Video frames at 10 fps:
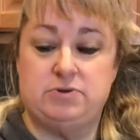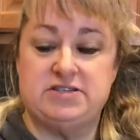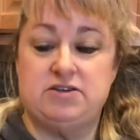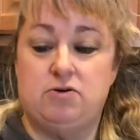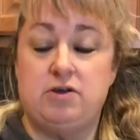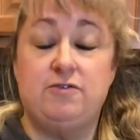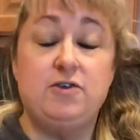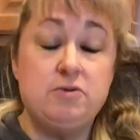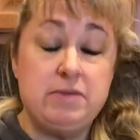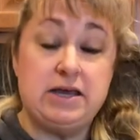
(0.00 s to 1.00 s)
So if
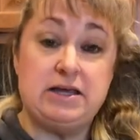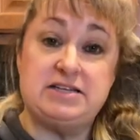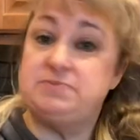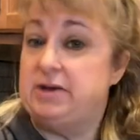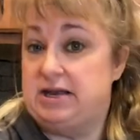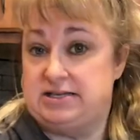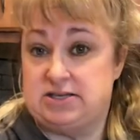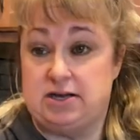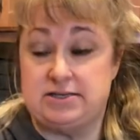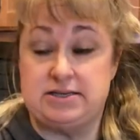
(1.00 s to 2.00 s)
you're making spaghetti
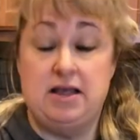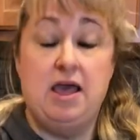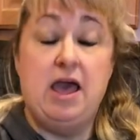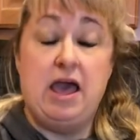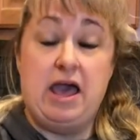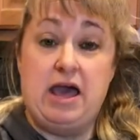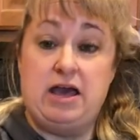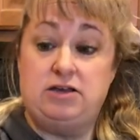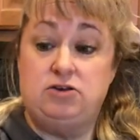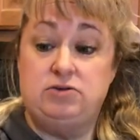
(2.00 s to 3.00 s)
sauce
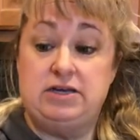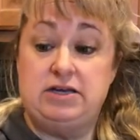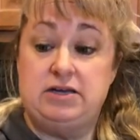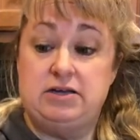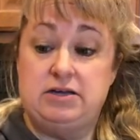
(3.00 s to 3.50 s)
and you need